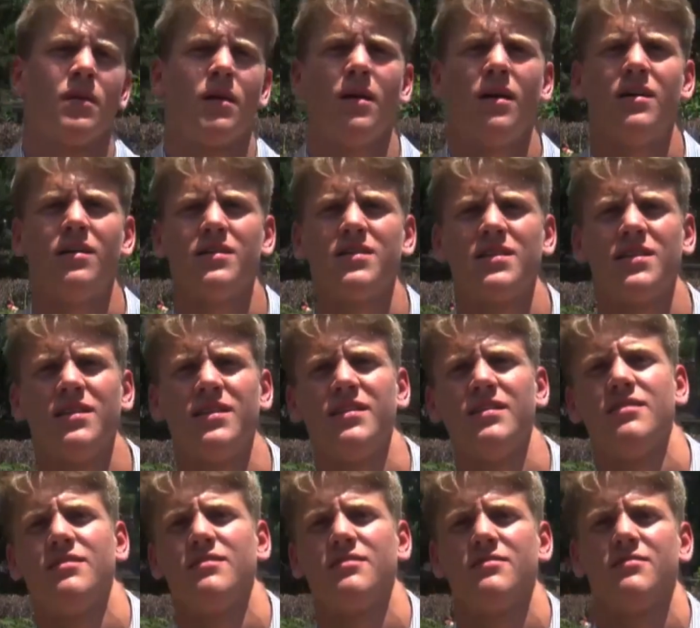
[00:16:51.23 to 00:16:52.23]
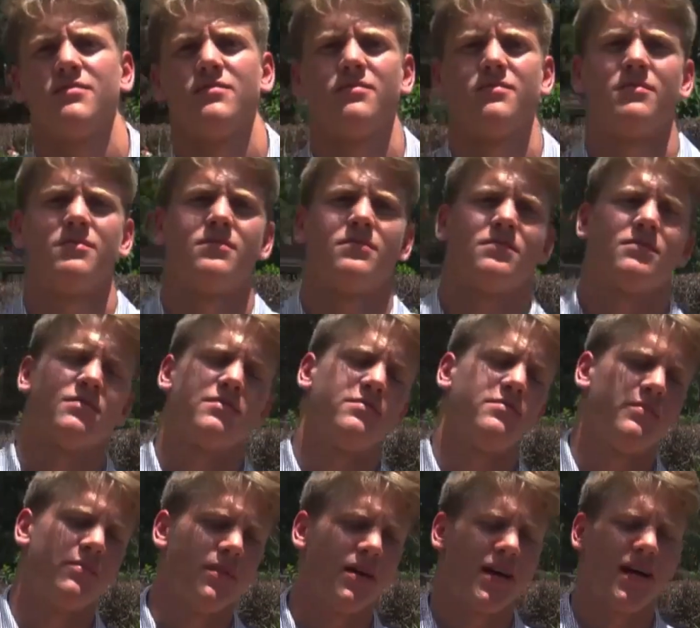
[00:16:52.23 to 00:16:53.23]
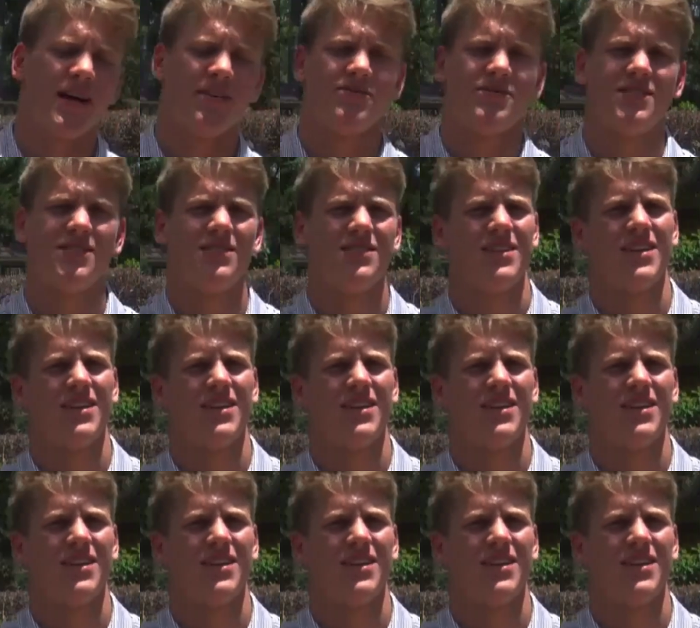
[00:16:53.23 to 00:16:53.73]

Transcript: Honestly, man,